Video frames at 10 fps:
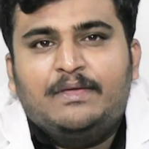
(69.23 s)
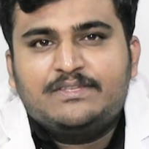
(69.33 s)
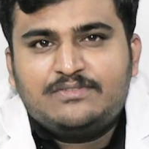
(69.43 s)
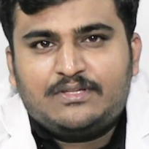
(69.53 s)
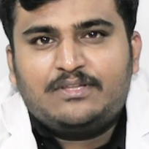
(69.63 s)

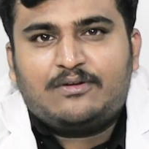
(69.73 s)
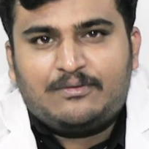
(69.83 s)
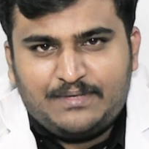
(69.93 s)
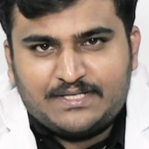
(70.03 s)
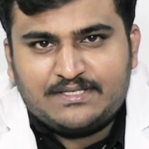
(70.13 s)
Based on the
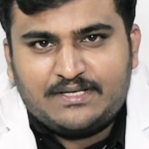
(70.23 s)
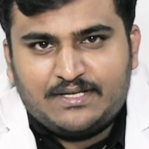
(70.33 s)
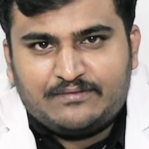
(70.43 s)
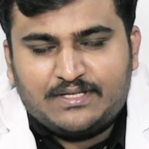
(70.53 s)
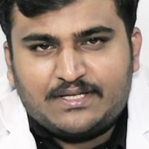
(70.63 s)

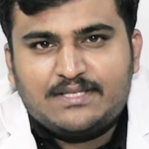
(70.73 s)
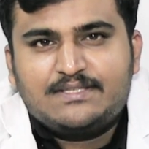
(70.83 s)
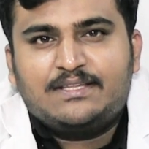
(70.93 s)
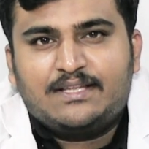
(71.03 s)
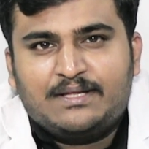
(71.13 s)
complexity of the
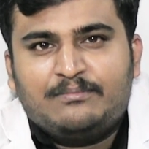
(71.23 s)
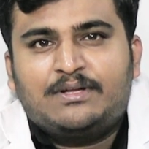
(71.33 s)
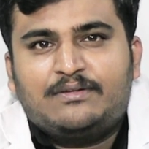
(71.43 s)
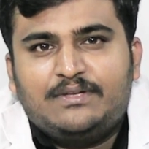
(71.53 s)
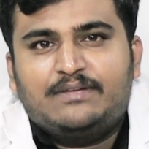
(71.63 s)
case and the
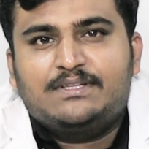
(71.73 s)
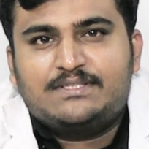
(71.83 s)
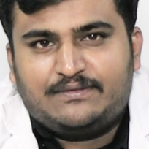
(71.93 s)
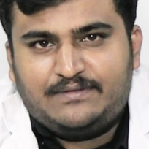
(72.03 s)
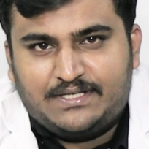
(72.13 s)
number of
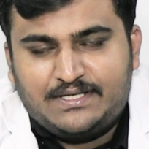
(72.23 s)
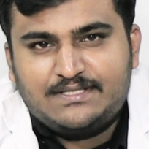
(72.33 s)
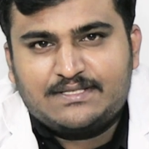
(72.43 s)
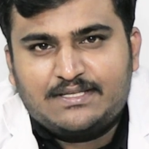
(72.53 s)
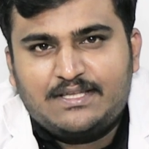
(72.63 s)
levels of the
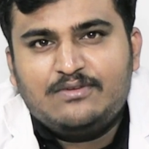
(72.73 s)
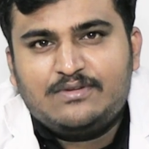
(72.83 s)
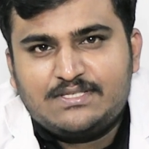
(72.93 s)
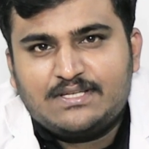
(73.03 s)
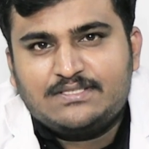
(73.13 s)
disc,
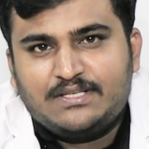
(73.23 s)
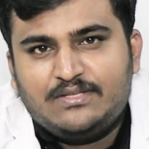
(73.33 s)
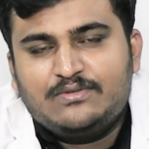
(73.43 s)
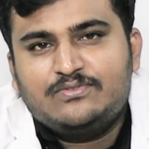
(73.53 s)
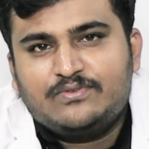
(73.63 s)
keyhole
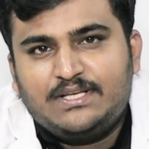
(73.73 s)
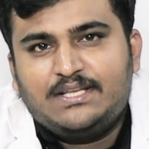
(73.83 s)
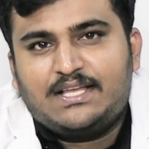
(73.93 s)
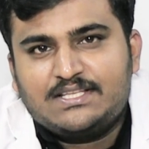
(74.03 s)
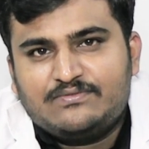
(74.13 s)
surgery
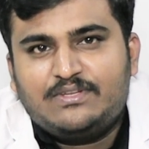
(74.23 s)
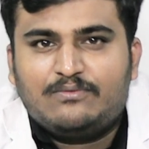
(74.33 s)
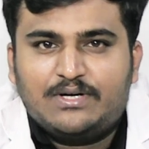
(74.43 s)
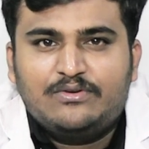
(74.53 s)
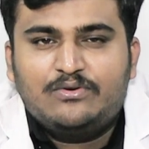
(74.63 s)
usually lasts for
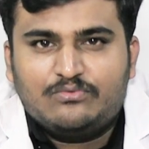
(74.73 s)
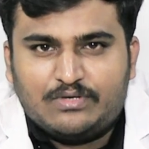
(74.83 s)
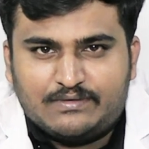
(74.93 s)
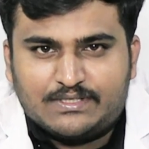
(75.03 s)
1 to 2